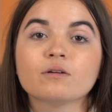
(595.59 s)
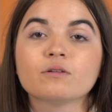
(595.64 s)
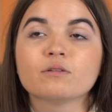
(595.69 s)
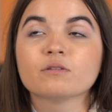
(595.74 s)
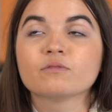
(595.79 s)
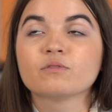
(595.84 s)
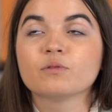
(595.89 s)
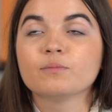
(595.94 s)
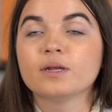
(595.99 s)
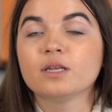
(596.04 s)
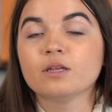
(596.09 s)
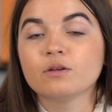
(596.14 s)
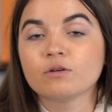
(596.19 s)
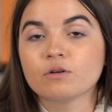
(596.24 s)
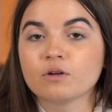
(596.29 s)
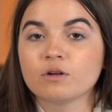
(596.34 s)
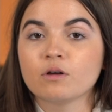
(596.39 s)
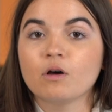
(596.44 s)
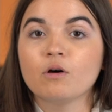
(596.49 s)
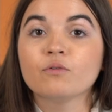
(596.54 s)
or the man you're
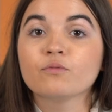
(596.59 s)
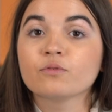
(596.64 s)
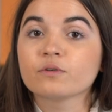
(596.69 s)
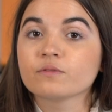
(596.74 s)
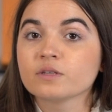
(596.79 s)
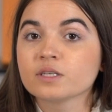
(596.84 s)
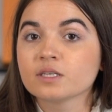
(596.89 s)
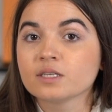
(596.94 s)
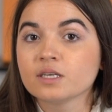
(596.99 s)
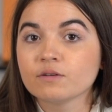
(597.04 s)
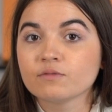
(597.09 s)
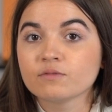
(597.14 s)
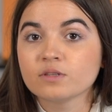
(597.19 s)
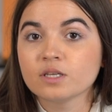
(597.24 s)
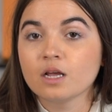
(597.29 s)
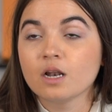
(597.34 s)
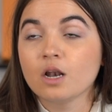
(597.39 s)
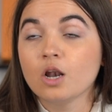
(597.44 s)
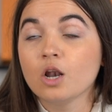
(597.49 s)
gonna offer this gift